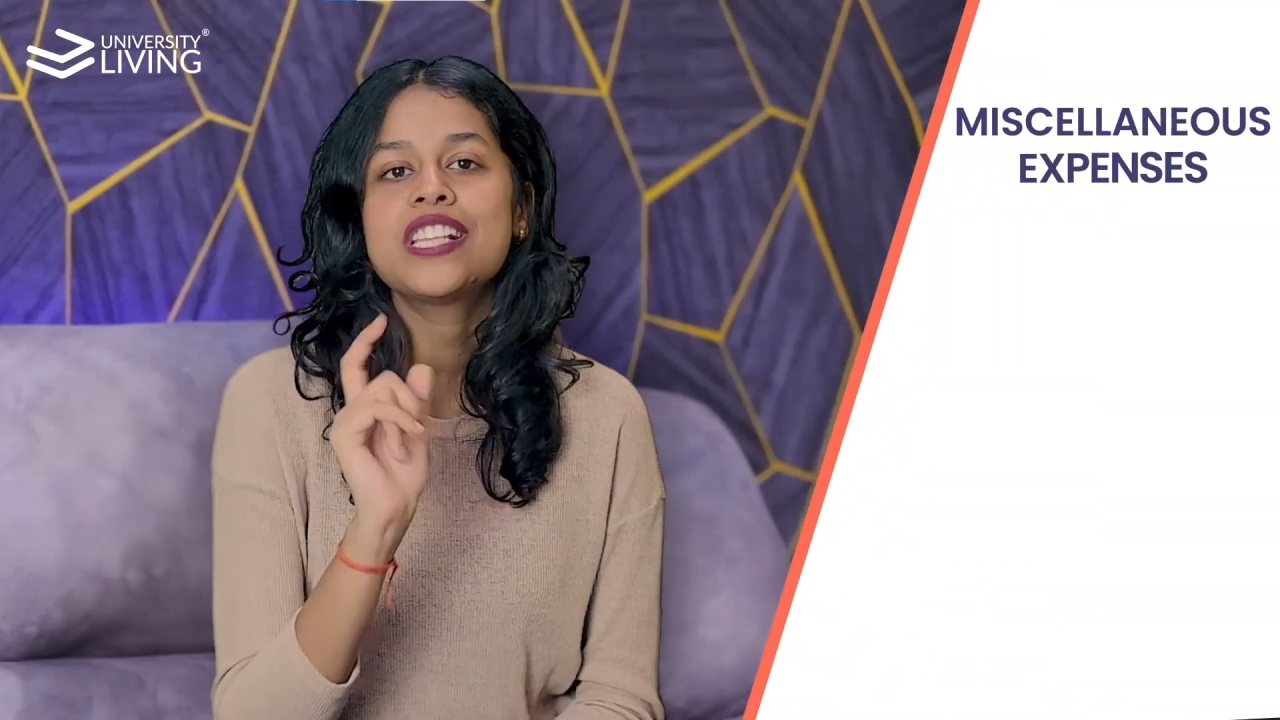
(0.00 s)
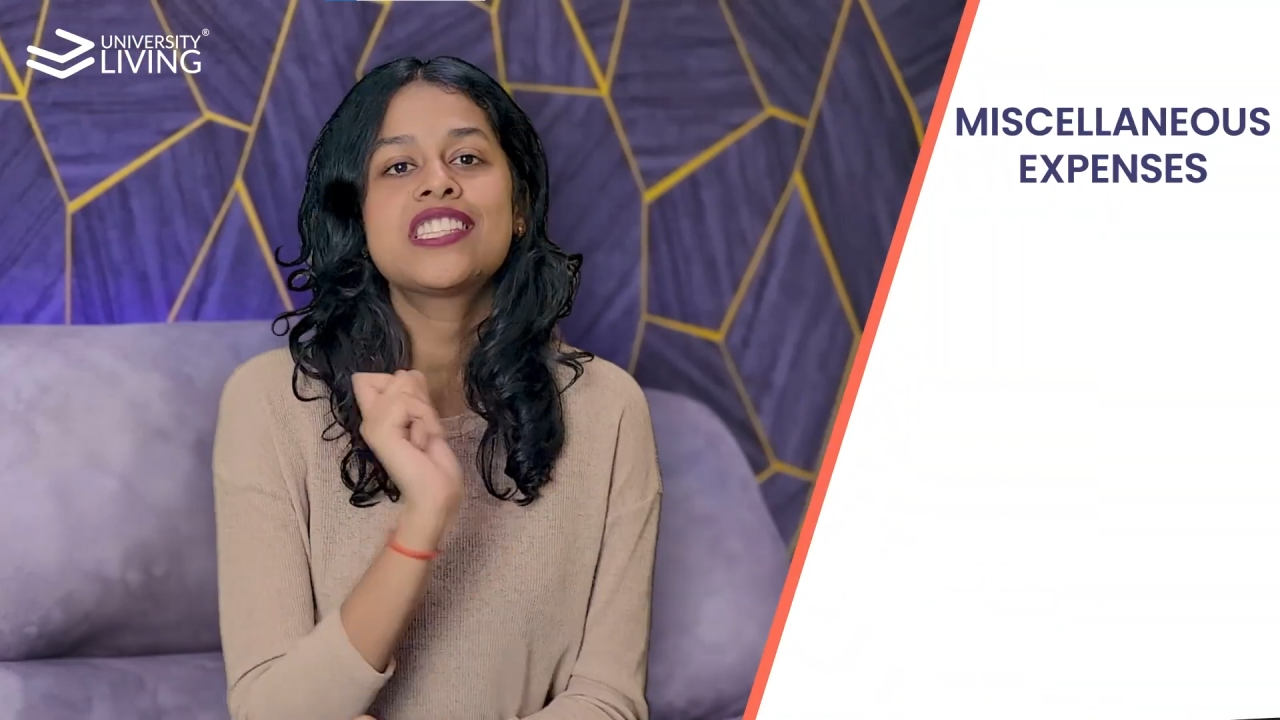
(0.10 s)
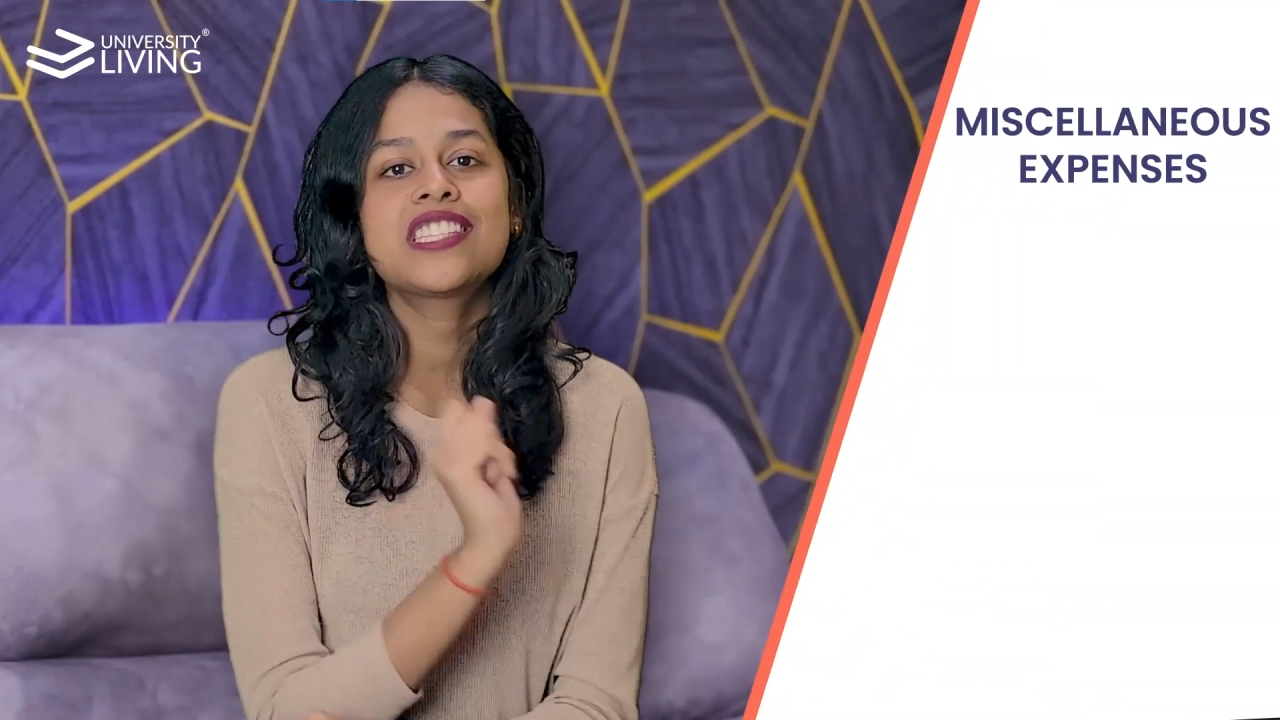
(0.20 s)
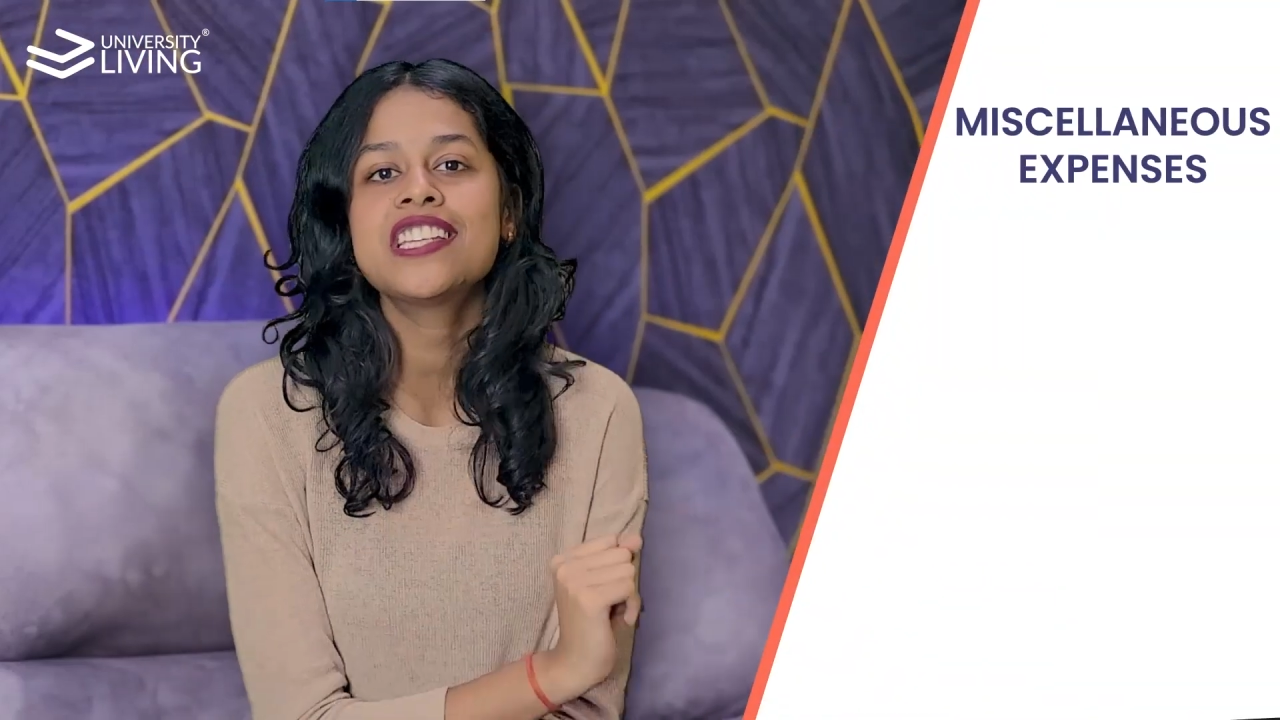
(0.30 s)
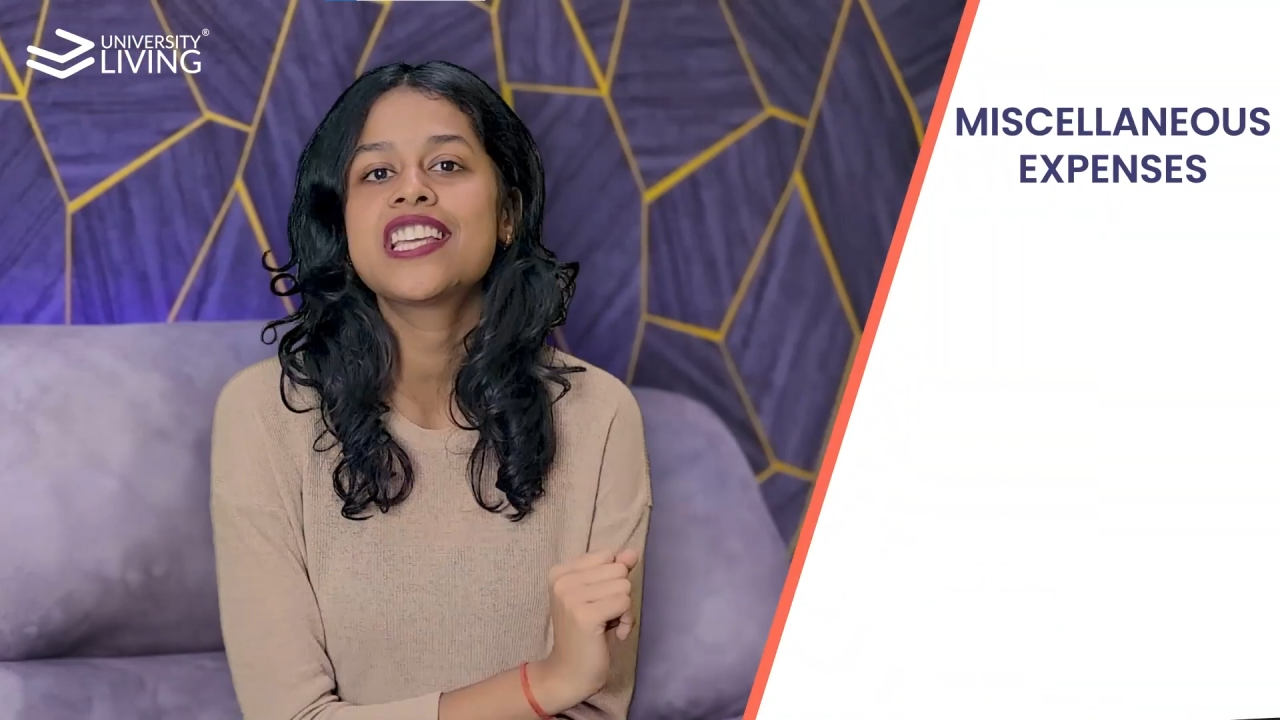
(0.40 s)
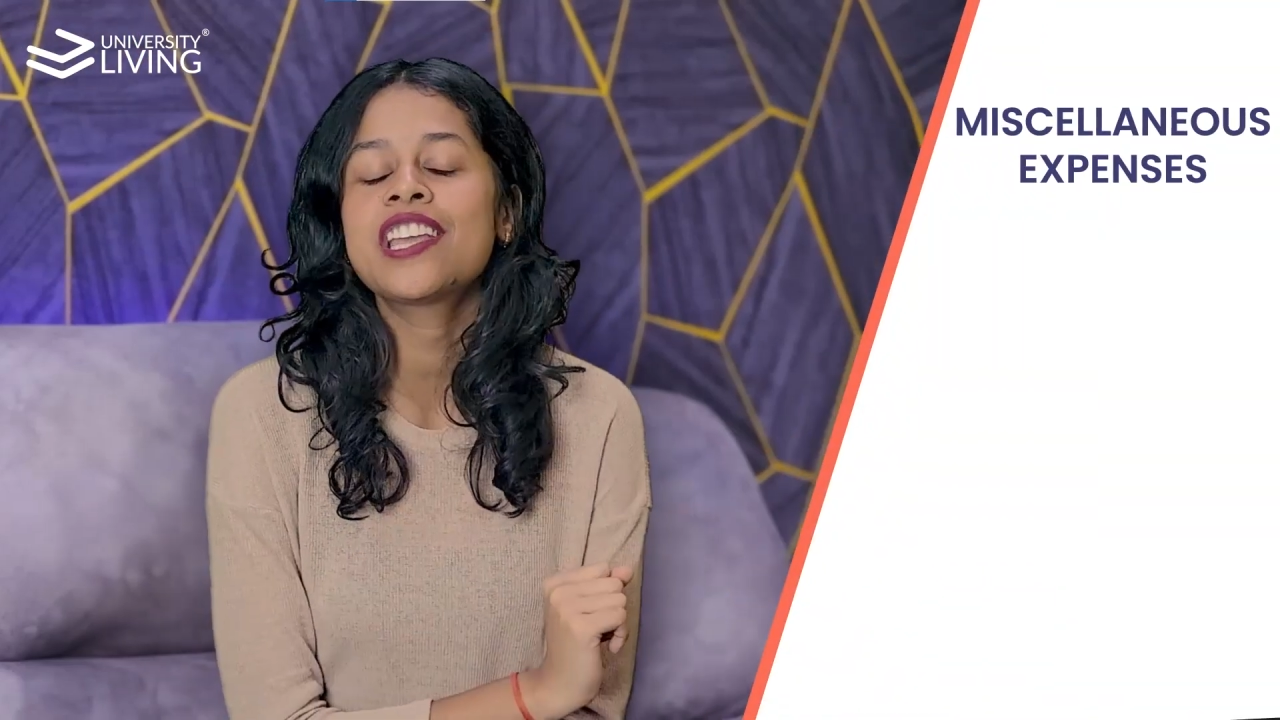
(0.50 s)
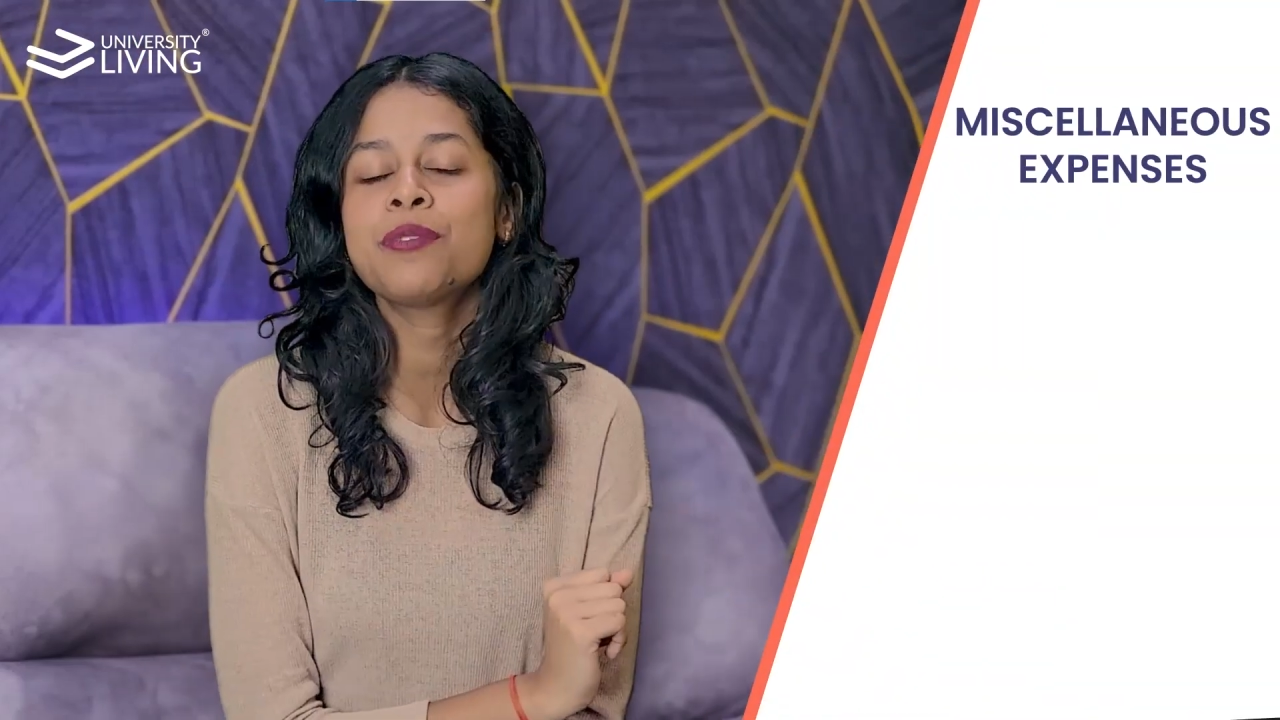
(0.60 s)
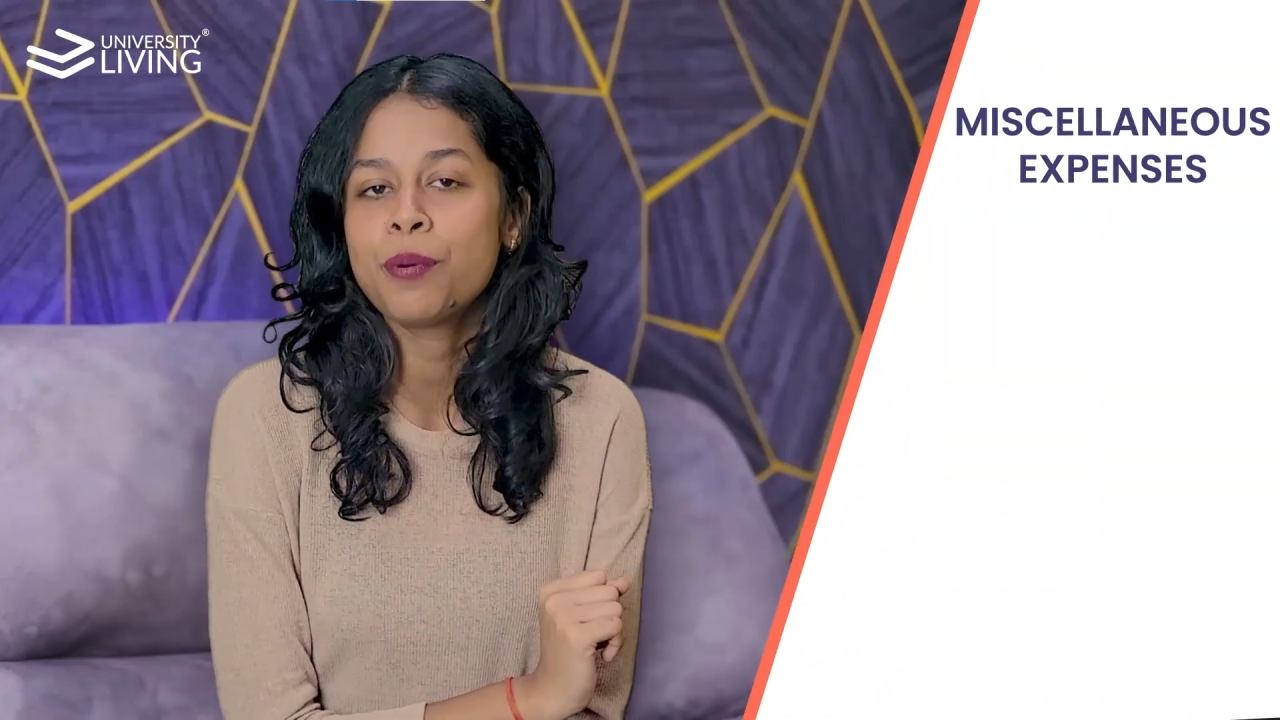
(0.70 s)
studying in